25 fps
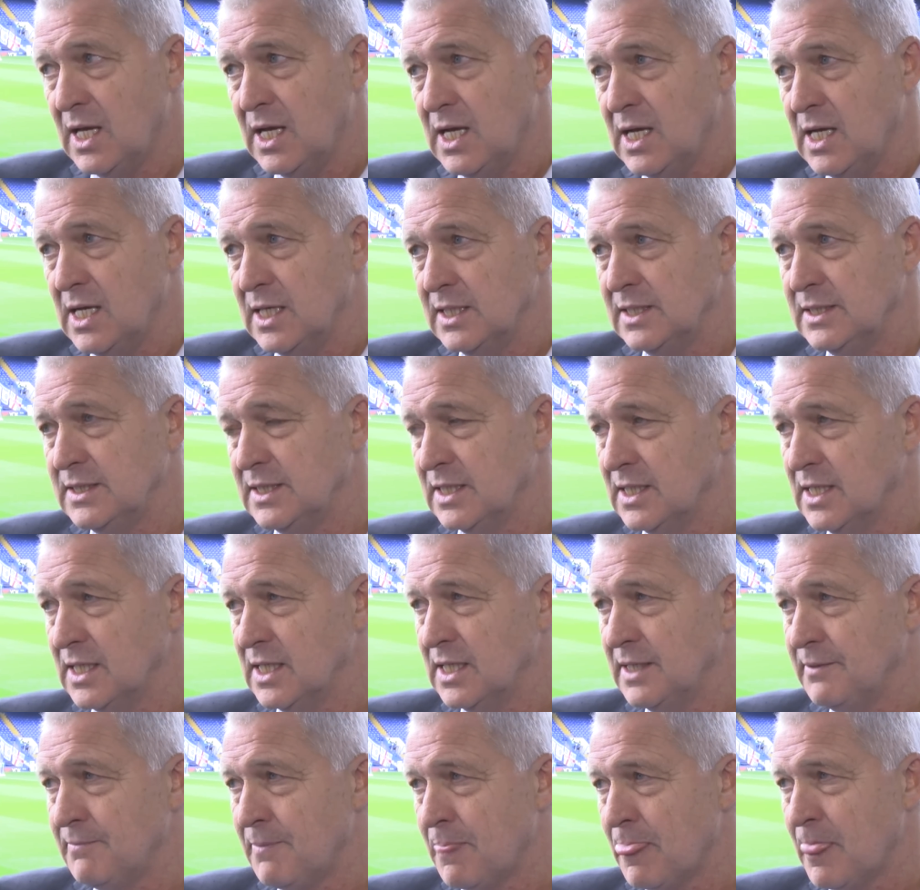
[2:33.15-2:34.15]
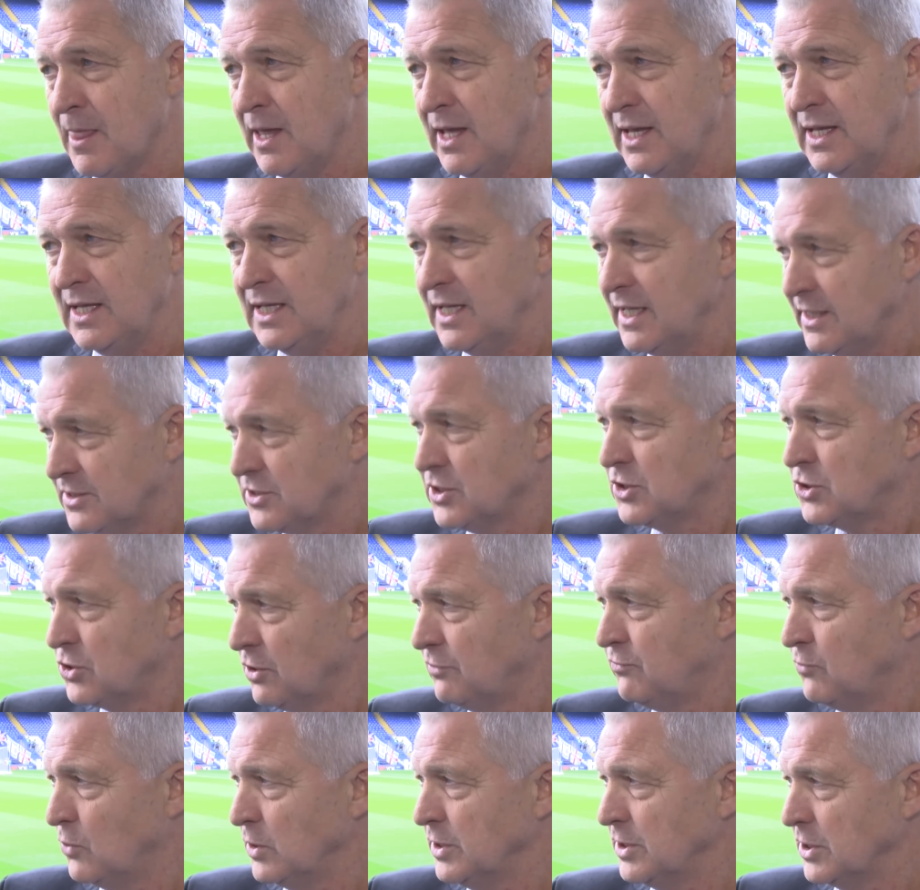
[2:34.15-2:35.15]
And it's a
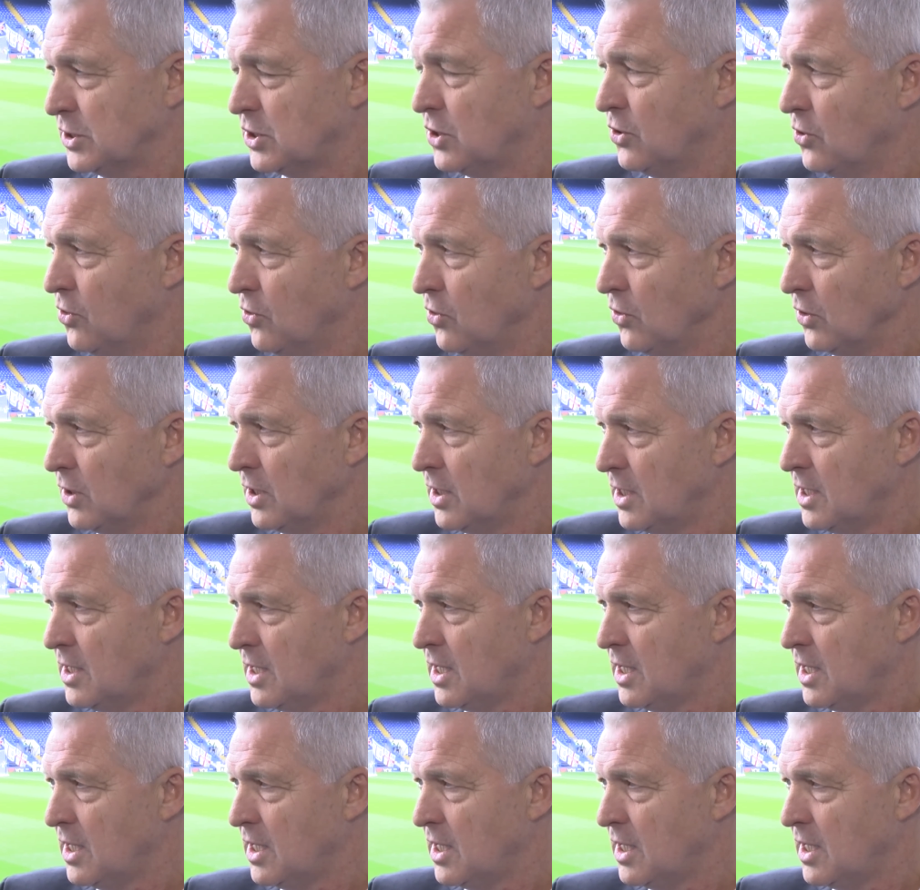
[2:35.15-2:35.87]
tough one to call.